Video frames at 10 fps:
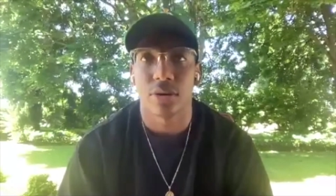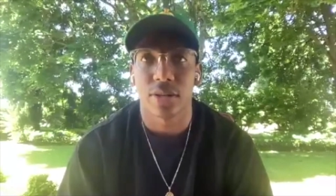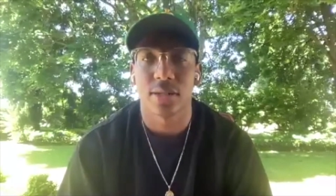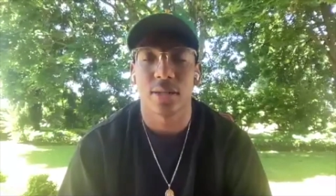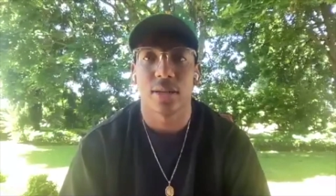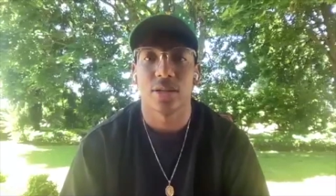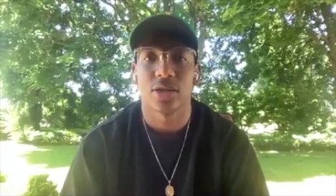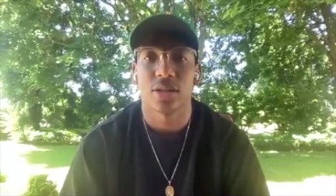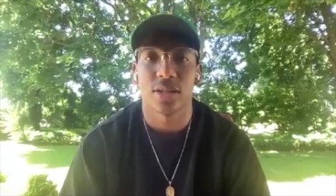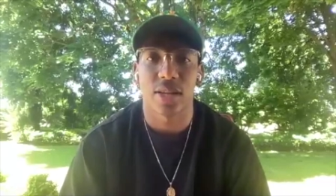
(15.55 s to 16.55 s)

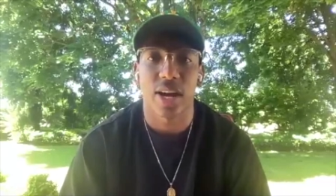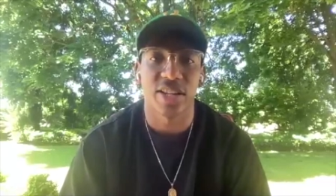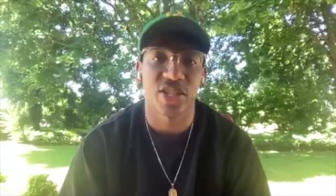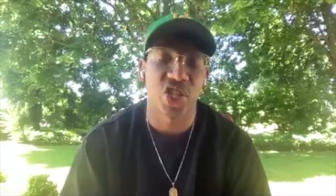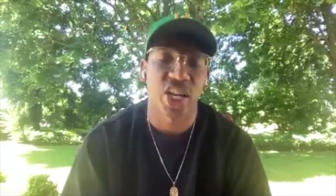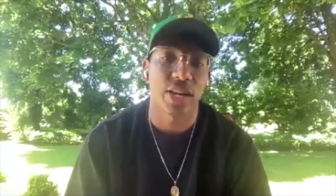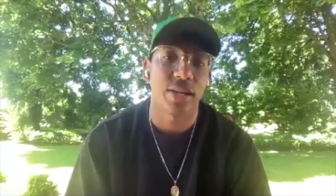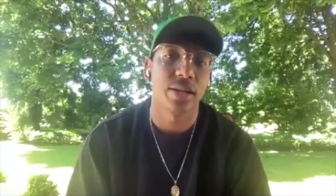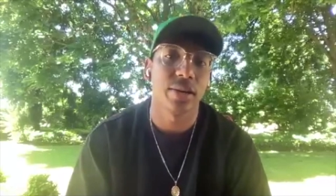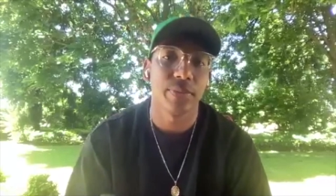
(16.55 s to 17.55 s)
installation is Unchained,